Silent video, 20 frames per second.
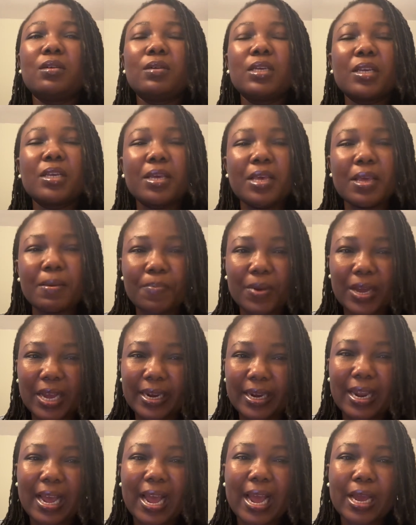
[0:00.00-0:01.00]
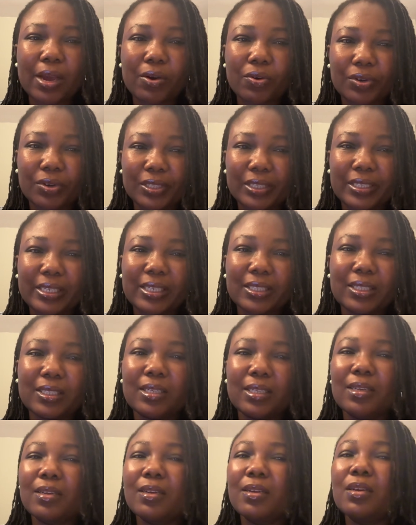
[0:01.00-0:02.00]
Keep an eye
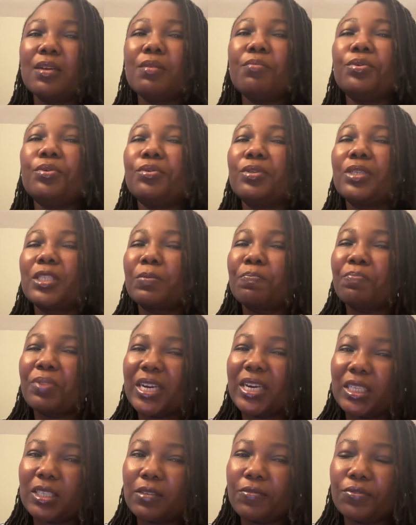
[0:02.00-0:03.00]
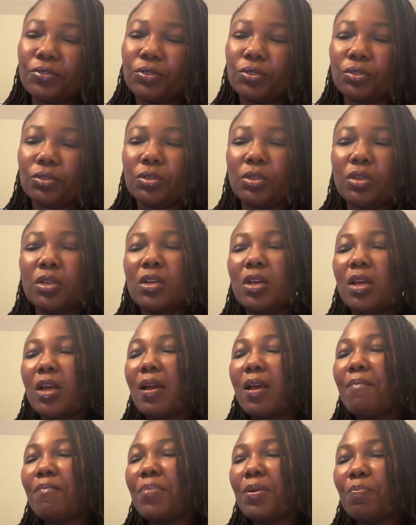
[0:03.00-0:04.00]
contact. Be respectful.
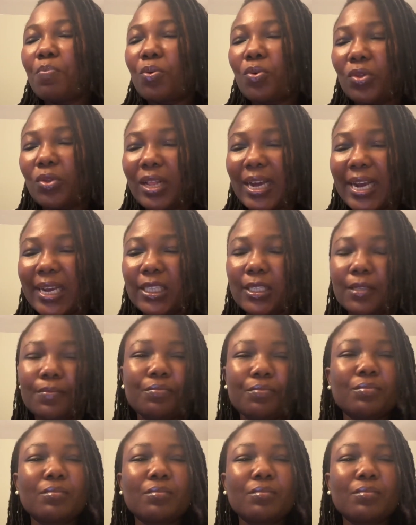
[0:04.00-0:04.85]
Be polite.